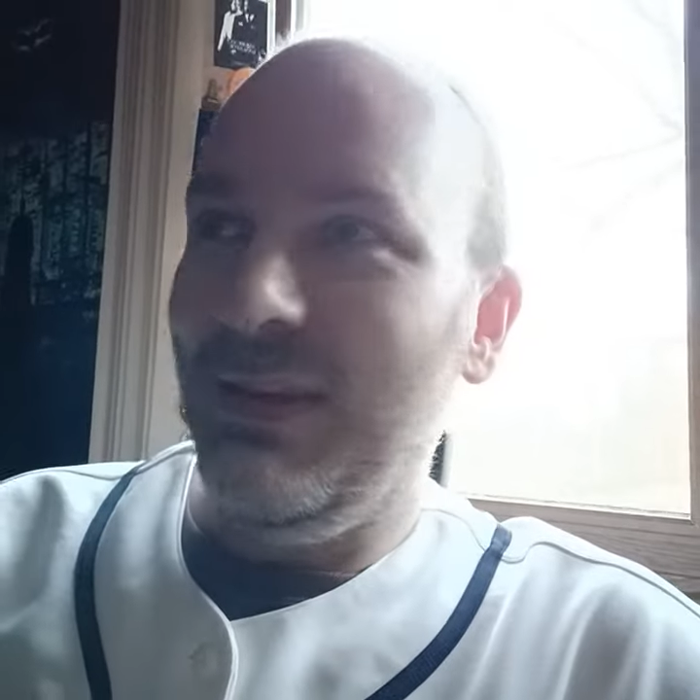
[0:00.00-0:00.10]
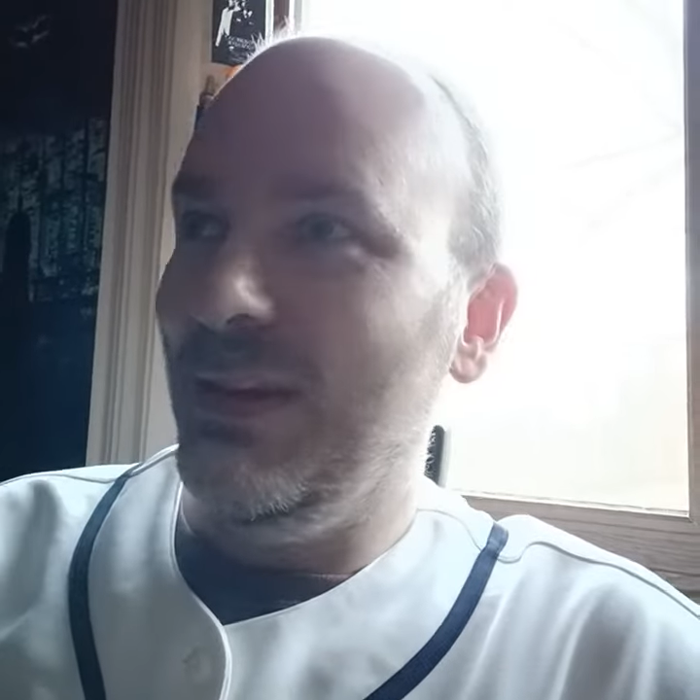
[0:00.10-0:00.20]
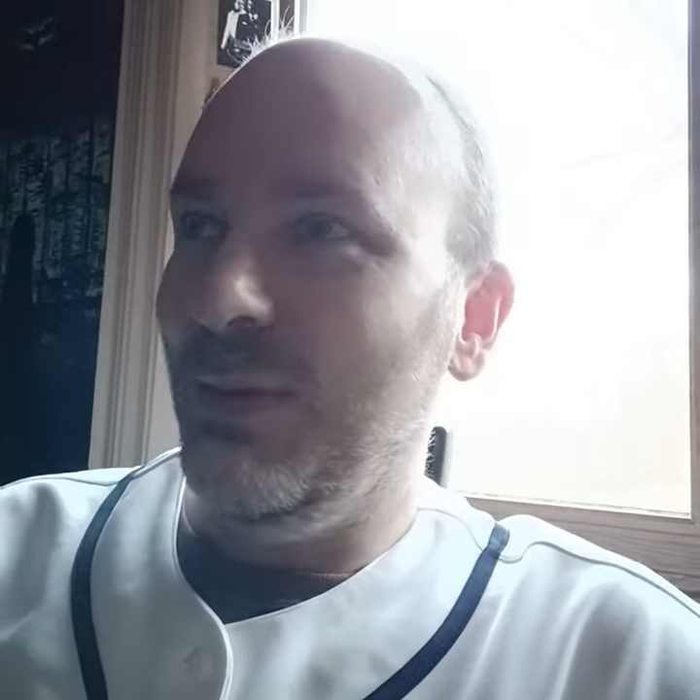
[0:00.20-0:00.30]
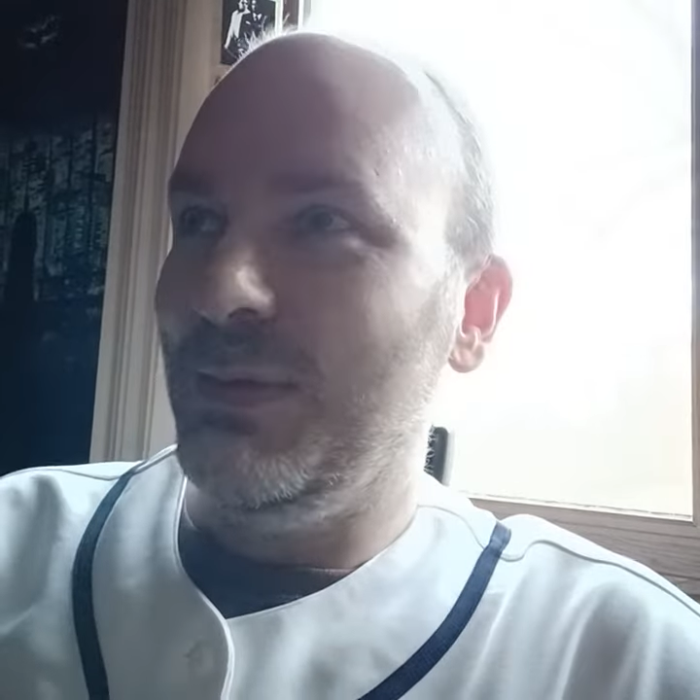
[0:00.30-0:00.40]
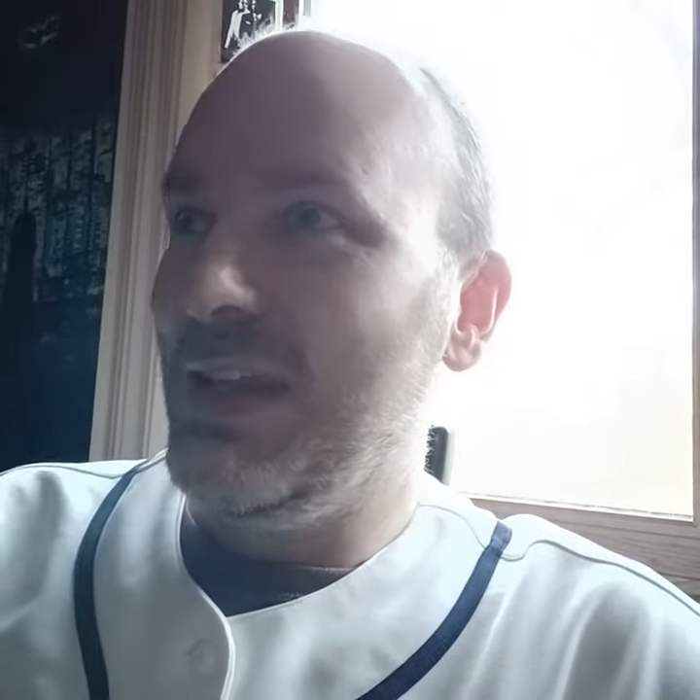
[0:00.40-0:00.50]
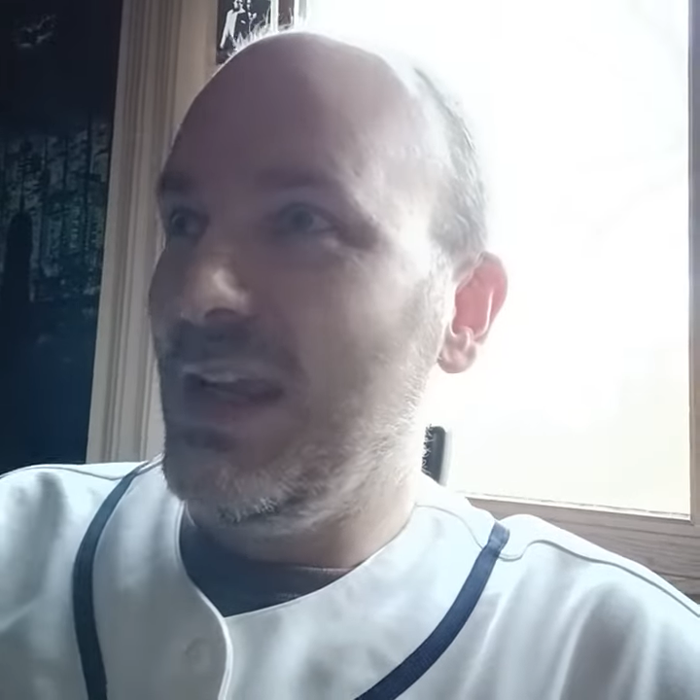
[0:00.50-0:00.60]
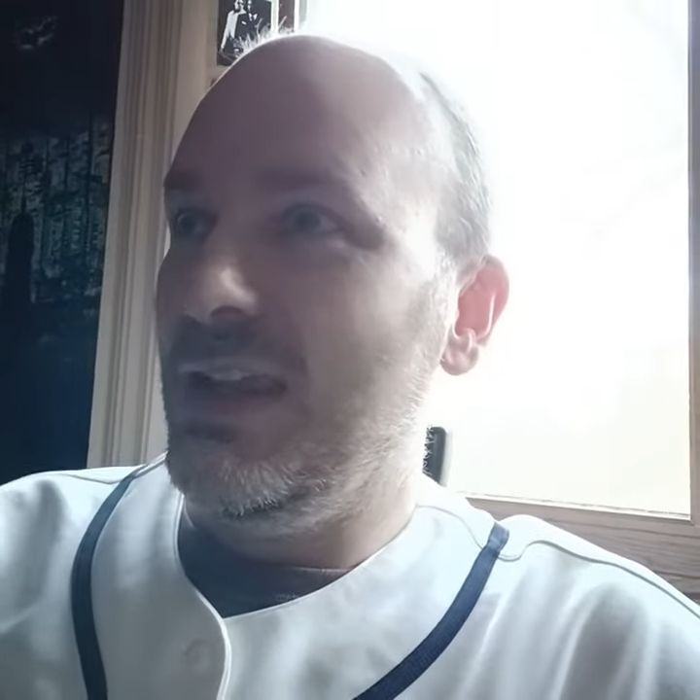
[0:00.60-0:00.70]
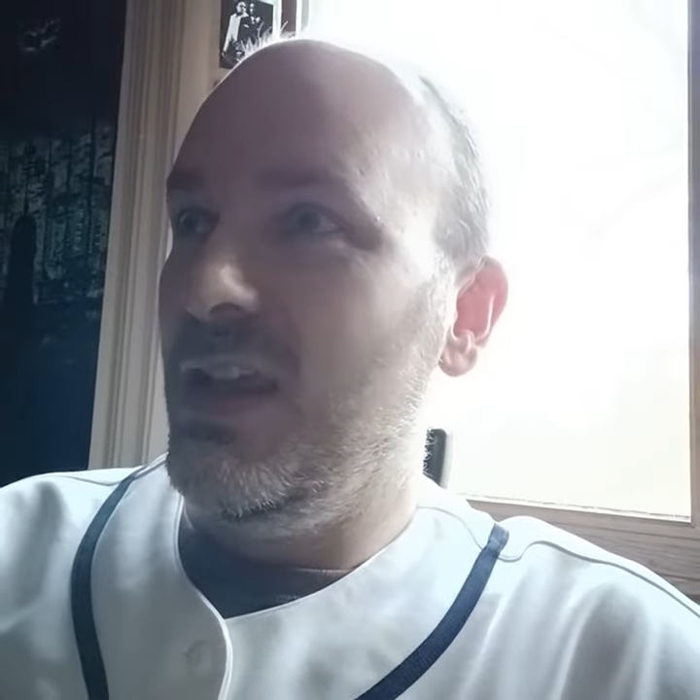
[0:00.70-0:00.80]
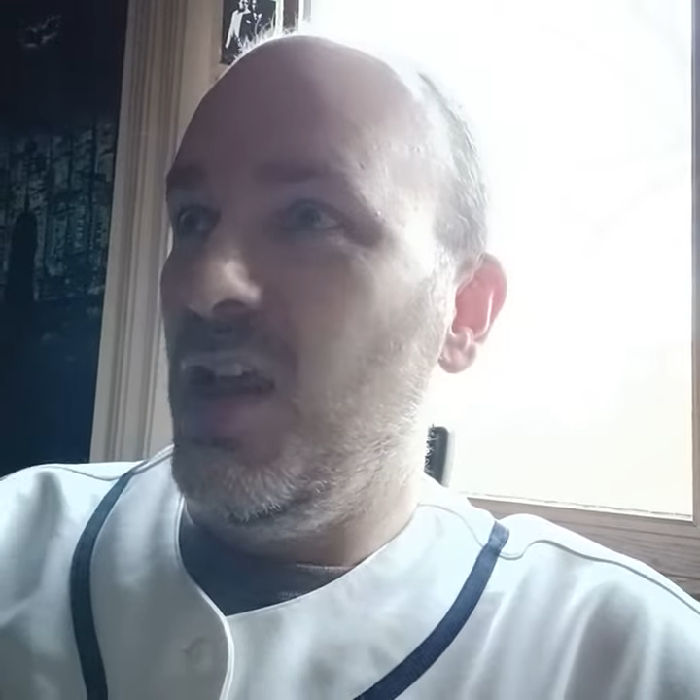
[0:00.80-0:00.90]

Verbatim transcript: You know, today,